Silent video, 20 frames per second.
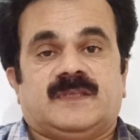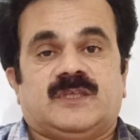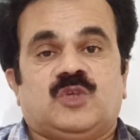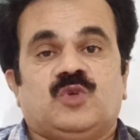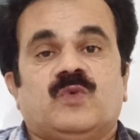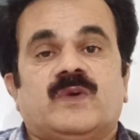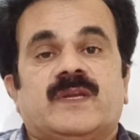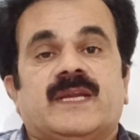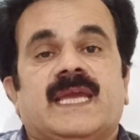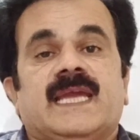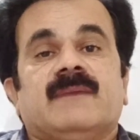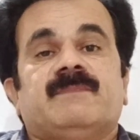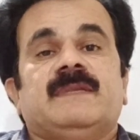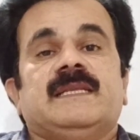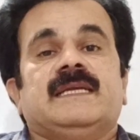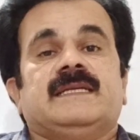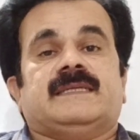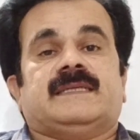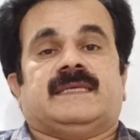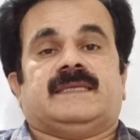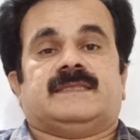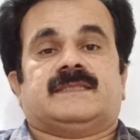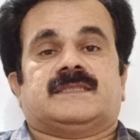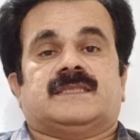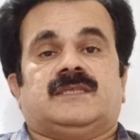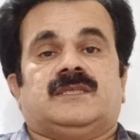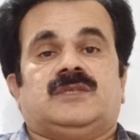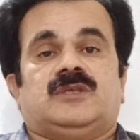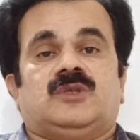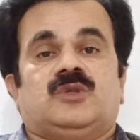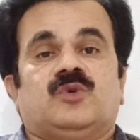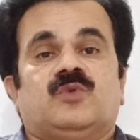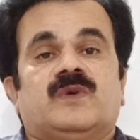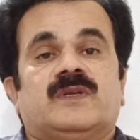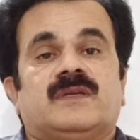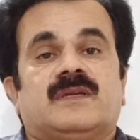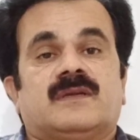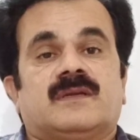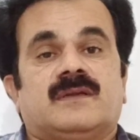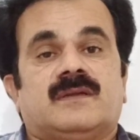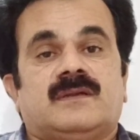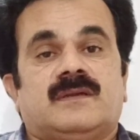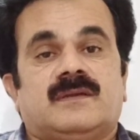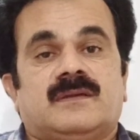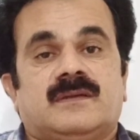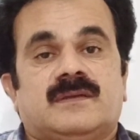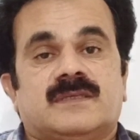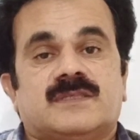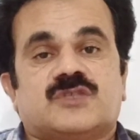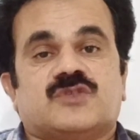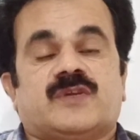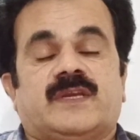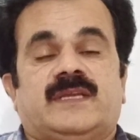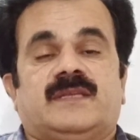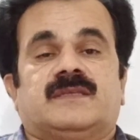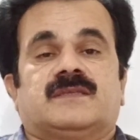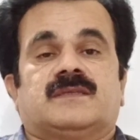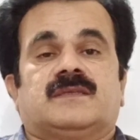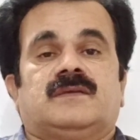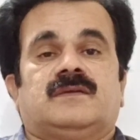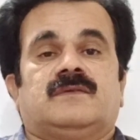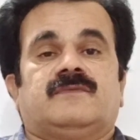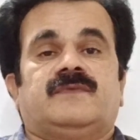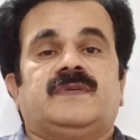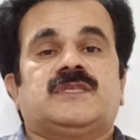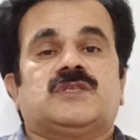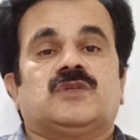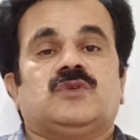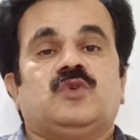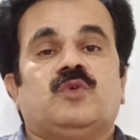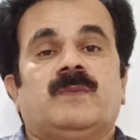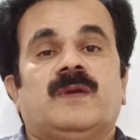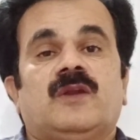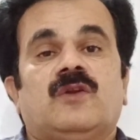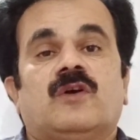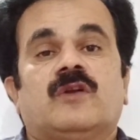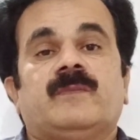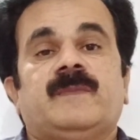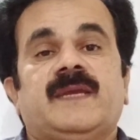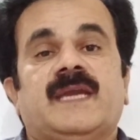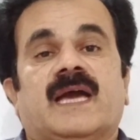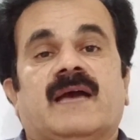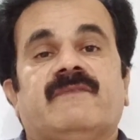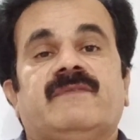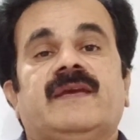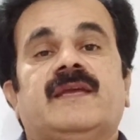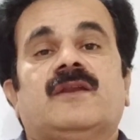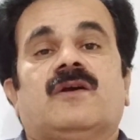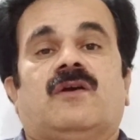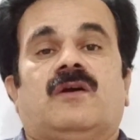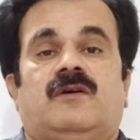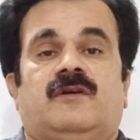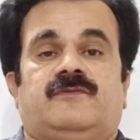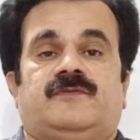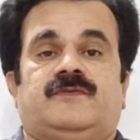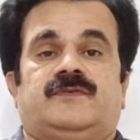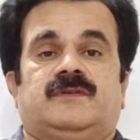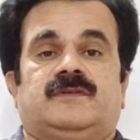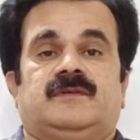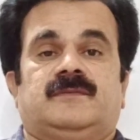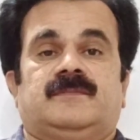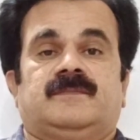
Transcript: your abilities, your strength, which you may not be aware of,